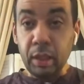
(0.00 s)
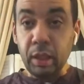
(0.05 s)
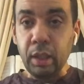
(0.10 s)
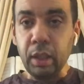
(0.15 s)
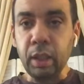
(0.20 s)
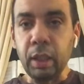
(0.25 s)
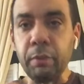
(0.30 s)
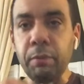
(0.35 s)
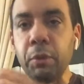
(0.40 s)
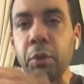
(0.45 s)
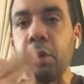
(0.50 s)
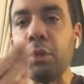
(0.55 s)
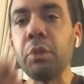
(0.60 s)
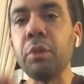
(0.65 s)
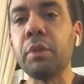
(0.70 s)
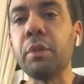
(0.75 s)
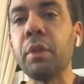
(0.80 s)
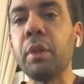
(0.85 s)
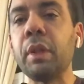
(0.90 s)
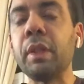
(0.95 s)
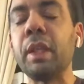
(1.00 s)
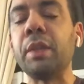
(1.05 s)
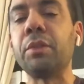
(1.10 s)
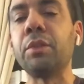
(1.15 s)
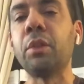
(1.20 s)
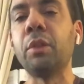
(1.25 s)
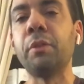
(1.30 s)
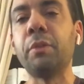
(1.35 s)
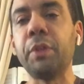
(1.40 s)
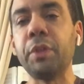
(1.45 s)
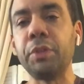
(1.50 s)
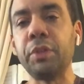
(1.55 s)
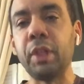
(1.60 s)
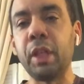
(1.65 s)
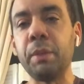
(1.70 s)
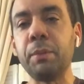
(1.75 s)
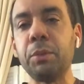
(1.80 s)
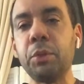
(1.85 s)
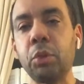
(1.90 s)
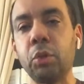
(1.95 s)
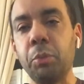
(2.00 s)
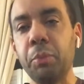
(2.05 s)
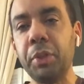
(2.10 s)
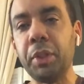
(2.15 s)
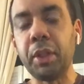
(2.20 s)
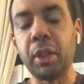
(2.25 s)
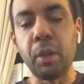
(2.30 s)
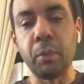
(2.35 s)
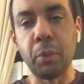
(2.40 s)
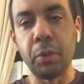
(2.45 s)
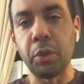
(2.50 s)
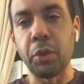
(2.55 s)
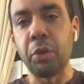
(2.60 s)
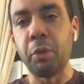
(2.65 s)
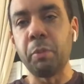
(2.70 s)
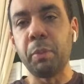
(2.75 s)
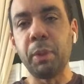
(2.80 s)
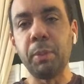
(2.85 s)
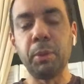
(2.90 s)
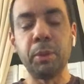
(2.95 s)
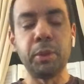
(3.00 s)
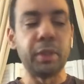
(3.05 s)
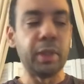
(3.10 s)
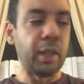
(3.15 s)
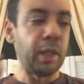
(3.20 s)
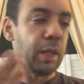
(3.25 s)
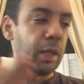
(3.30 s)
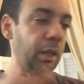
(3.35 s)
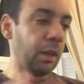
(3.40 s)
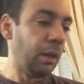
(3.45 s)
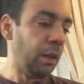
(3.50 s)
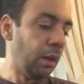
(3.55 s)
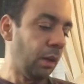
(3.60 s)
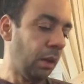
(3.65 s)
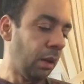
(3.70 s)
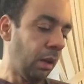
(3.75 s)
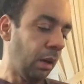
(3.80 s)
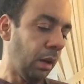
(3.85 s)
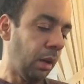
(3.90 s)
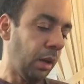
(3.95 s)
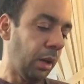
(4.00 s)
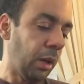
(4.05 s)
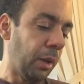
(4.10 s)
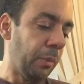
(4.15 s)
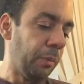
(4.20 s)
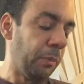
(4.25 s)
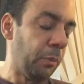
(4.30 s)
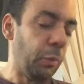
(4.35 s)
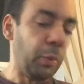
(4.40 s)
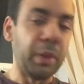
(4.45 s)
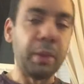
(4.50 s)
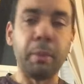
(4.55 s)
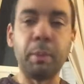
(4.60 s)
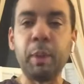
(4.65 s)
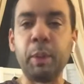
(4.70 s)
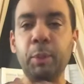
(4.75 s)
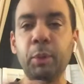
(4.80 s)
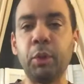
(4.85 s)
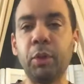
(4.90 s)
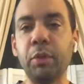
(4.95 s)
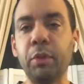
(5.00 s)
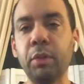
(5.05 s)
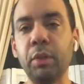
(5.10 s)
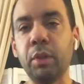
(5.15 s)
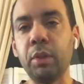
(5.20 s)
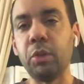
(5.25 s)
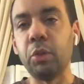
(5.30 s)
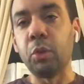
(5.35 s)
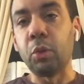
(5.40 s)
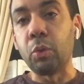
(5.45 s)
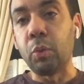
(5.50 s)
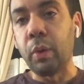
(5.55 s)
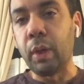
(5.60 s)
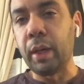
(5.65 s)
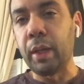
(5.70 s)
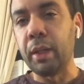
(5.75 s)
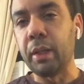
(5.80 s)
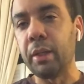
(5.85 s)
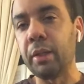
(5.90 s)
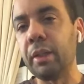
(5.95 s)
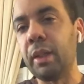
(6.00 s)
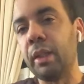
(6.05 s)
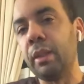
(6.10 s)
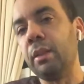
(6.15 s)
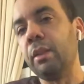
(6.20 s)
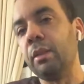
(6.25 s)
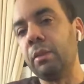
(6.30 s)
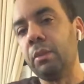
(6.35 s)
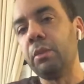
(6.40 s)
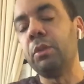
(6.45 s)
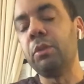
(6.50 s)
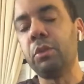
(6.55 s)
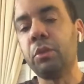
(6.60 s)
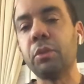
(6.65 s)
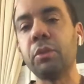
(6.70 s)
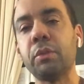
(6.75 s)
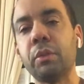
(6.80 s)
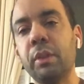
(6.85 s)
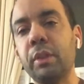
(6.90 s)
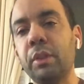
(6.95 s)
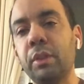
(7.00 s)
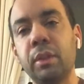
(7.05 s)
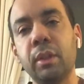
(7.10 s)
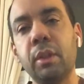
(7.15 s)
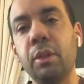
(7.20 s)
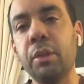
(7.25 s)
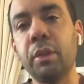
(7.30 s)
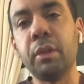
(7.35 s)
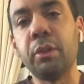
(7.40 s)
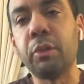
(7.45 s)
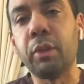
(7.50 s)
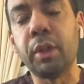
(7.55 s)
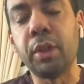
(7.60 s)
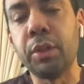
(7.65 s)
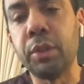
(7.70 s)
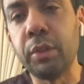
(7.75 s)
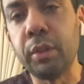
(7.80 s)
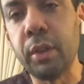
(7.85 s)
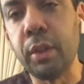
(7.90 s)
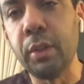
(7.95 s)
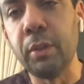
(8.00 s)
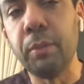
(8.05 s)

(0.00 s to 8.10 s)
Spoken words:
If you use the Solfege names to communicate with other people, say with the people in your choir, then just learn the traditional